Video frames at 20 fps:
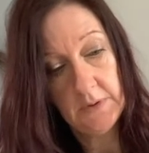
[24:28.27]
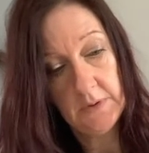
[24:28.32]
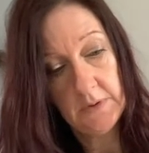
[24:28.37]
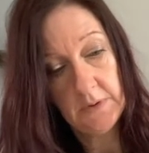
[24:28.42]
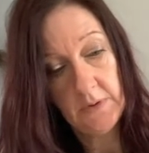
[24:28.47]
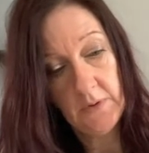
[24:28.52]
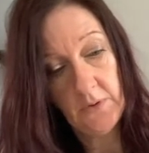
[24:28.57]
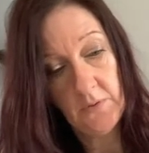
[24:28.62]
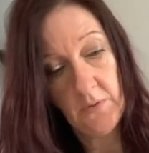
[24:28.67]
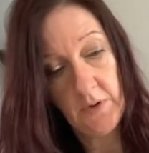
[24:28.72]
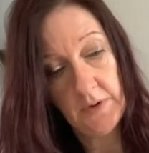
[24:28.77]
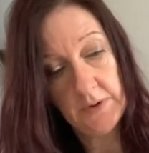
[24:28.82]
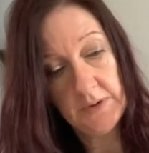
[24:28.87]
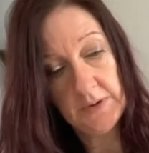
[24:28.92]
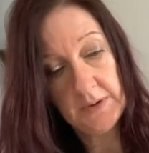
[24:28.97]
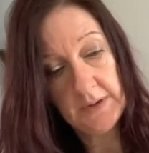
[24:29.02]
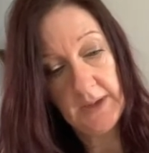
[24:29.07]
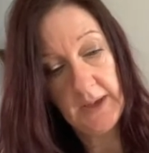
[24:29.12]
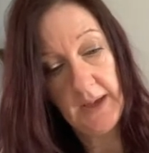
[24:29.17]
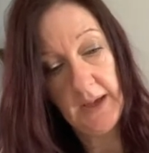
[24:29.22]

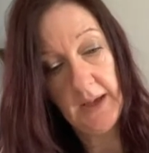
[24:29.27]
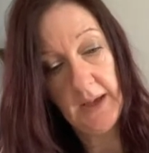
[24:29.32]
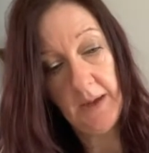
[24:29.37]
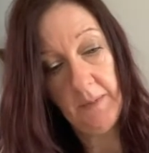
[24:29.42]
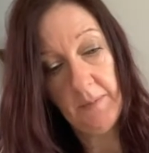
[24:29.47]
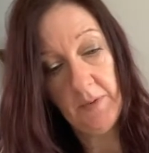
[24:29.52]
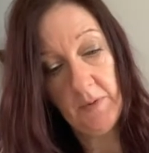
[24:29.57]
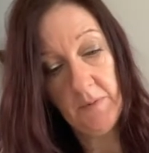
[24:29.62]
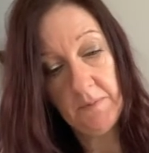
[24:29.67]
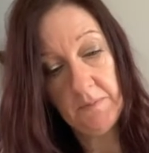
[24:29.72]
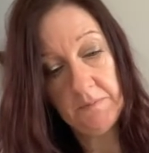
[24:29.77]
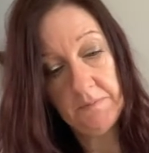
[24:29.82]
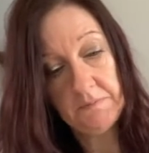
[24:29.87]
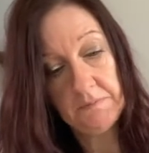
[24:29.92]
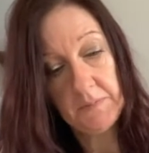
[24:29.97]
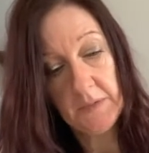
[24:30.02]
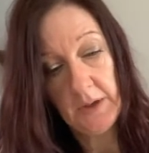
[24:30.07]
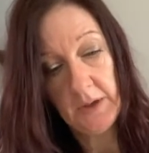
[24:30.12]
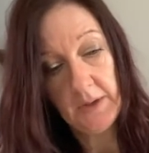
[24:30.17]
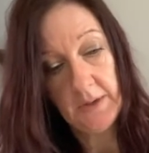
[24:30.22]
Crossed cable.
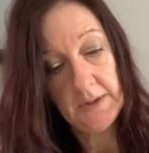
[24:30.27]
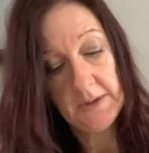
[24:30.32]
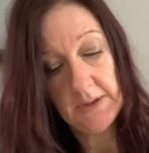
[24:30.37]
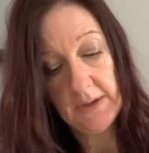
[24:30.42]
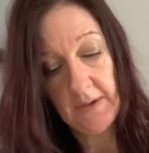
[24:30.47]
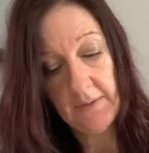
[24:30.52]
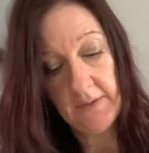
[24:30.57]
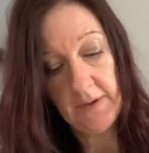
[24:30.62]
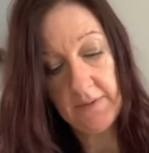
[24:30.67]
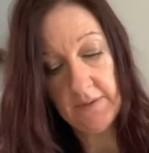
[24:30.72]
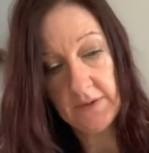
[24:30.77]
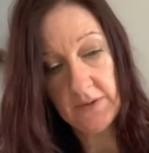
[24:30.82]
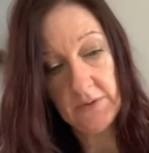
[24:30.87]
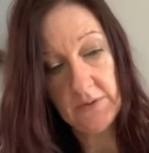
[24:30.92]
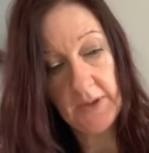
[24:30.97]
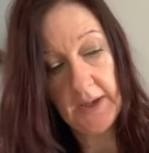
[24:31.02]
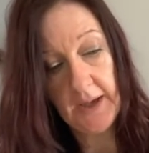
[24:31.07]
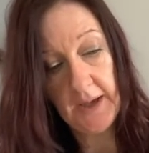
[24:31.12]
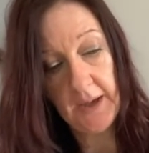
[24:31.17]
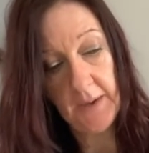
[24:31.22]
See, I've never done
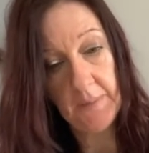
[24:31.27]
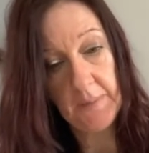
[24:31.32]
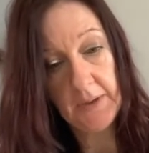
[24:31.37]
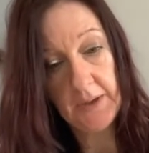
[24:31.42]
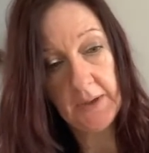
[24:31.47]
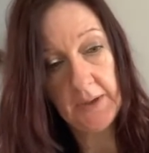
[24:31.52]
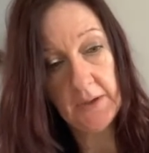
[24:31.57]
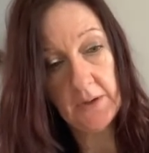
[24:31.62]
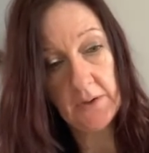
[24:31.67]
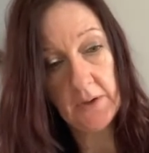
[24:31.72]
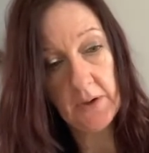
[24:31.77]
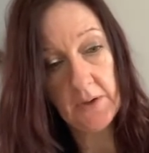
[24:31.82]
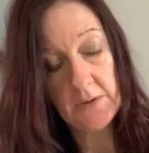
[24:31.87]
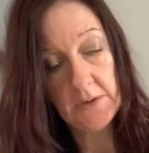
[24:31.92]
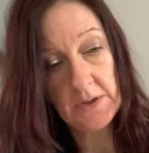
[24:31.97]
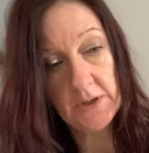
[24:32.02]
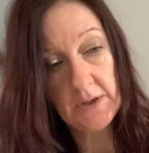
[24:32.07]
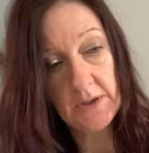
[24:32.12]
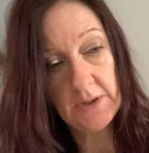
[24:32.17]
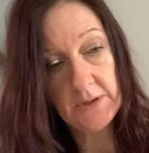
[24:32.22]
cabling in
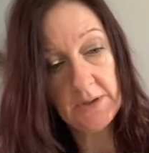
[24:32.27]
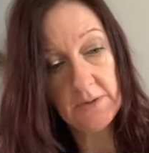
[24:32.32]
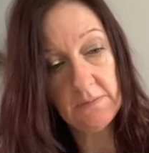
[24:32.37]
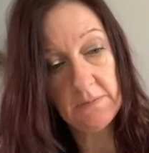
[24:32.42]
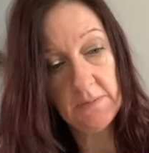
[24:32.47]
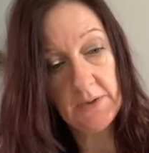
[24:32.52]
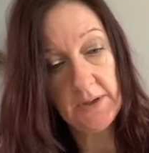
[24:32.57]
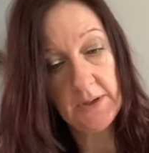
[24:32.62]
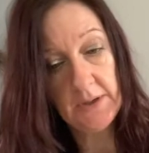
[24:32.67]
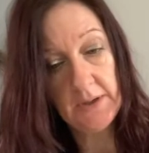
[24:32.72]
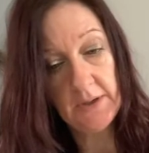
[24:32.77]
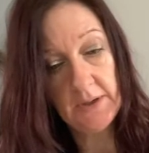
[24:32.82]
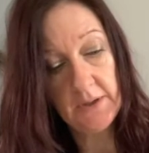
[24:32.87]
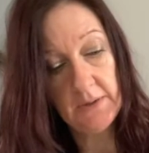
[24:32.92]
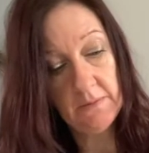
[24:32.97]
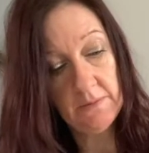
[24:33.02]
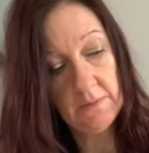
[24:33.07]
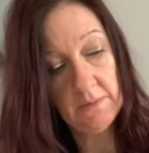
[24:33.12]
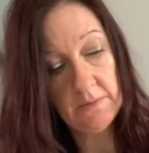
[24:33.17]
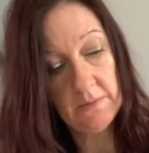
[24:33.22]
crochet. I don't really
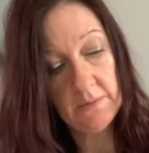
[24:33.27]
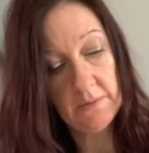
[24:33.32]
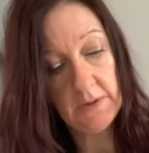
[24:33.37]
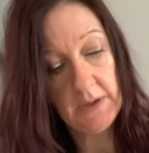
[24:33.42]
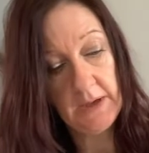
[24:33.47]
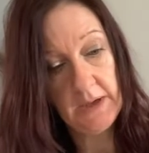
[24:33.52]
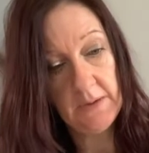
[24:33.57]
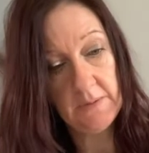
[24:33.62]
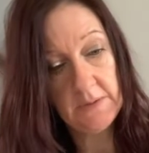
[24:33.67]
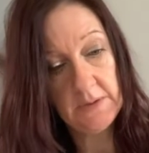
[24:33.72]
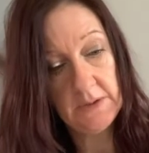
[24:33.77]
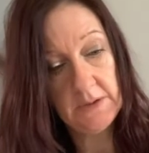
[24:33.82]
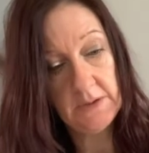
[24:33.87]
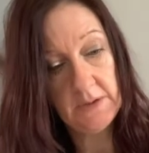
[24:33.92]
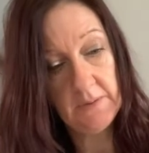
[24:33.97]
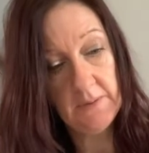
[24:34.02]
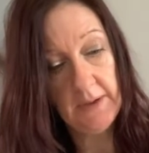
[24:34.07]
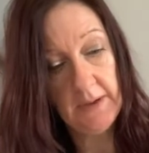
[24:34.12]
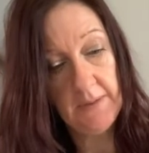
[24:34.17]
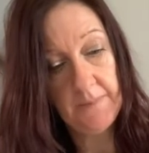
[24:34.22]
know how to
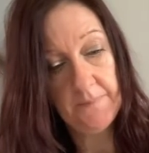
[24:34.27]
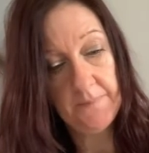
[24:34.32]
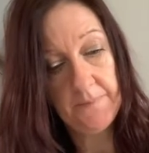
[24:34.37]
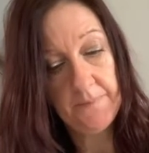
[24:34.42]
do it.